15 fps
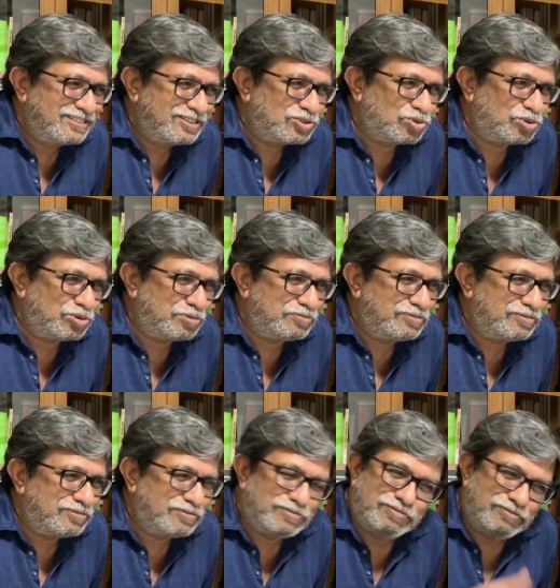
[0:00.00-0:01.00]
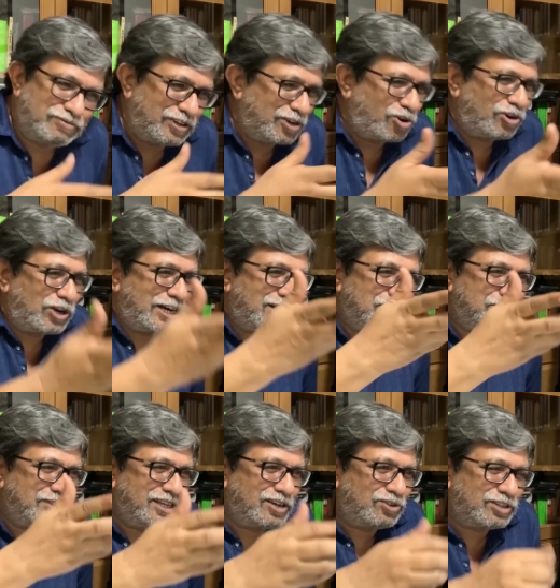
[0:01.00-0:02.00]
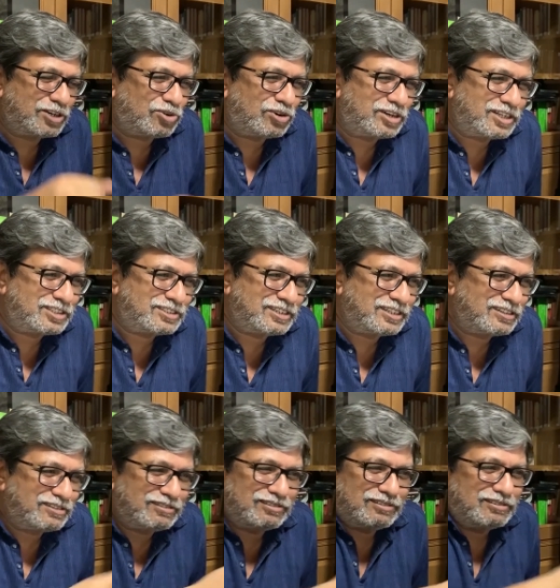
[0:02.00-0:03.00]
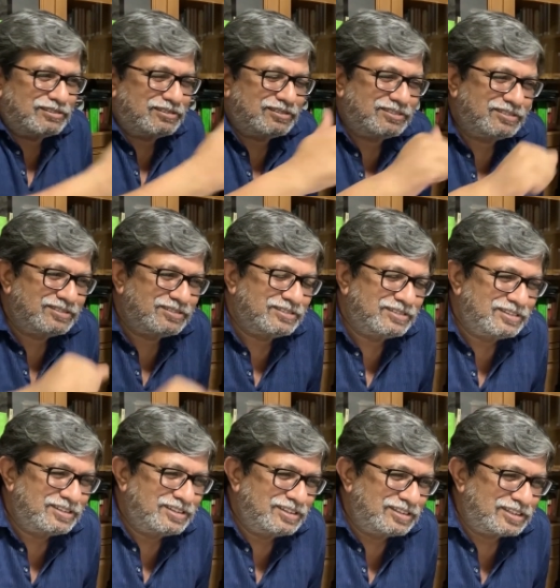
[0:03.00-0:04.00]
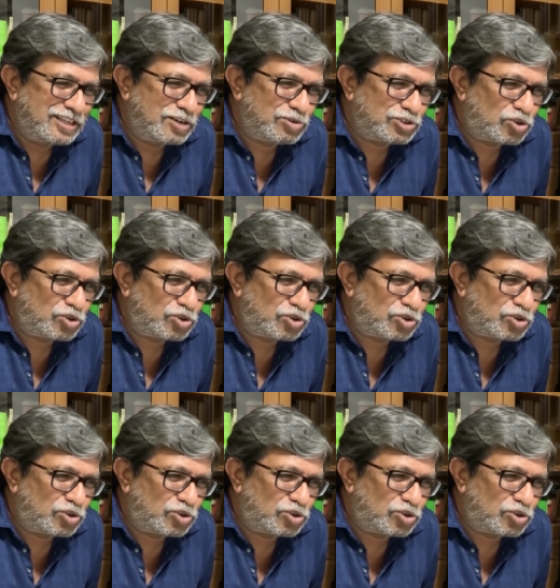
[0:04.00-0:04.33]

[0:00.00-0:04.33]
So they all landed up there on that context and here was